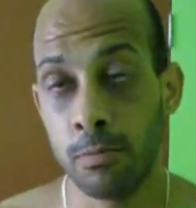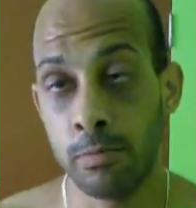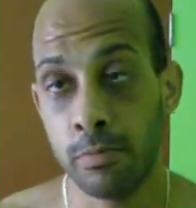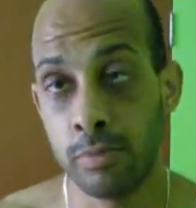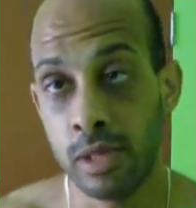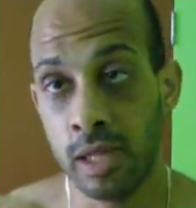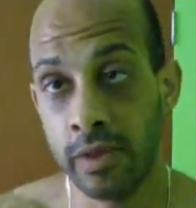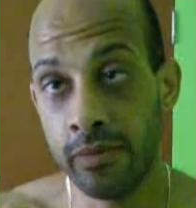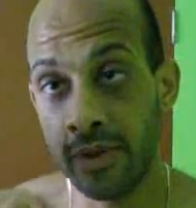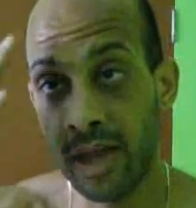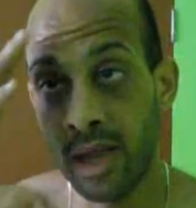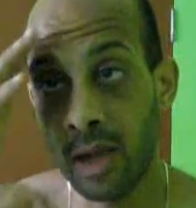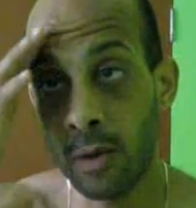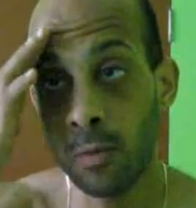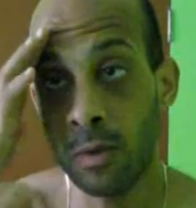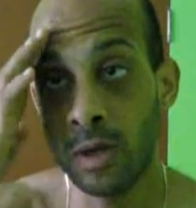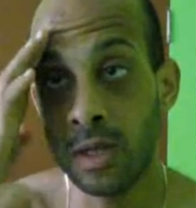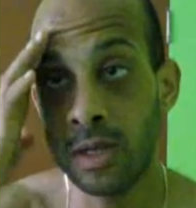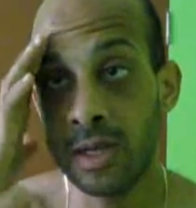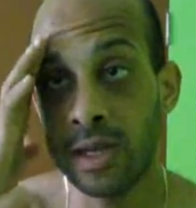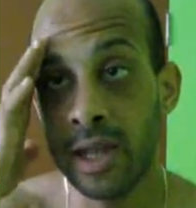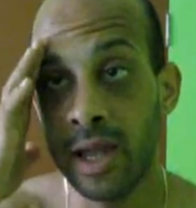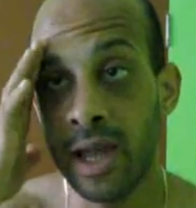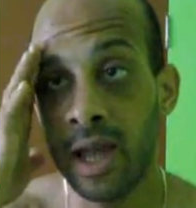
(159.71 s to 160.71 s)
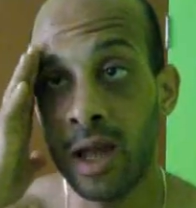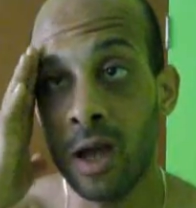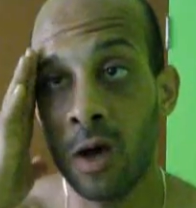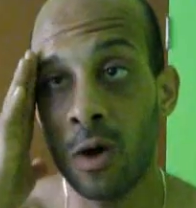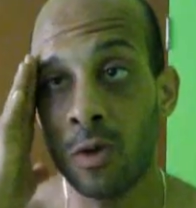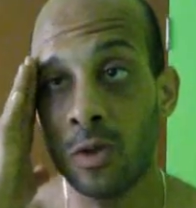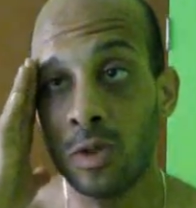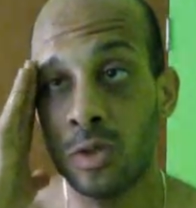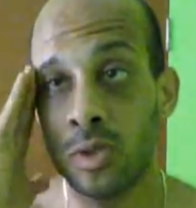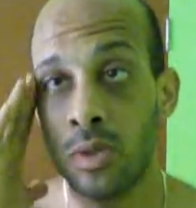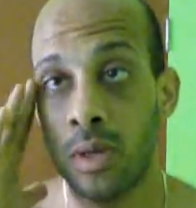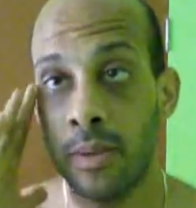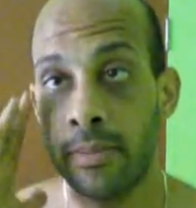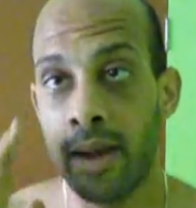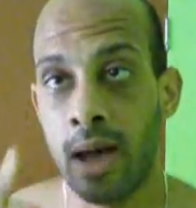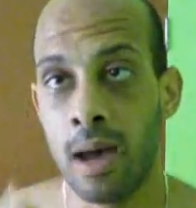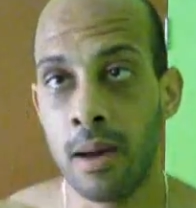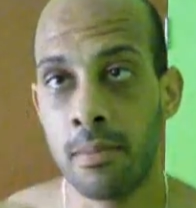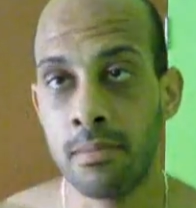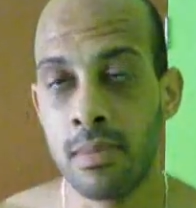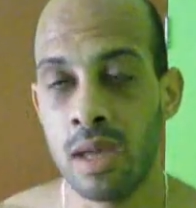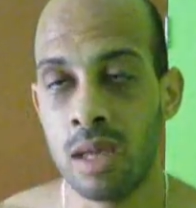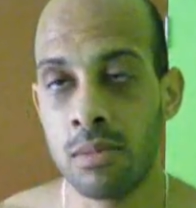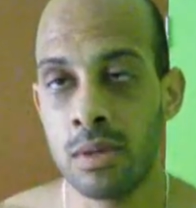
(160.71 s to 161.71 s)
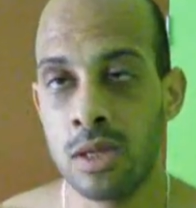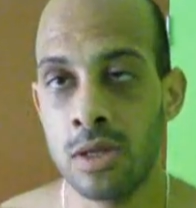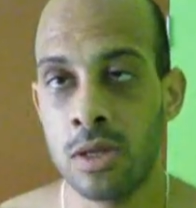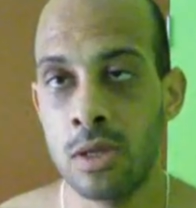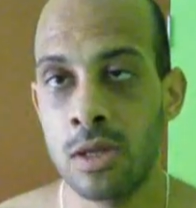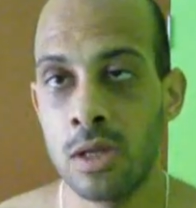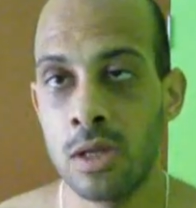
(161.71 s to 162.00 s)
believe it had went down to about maybe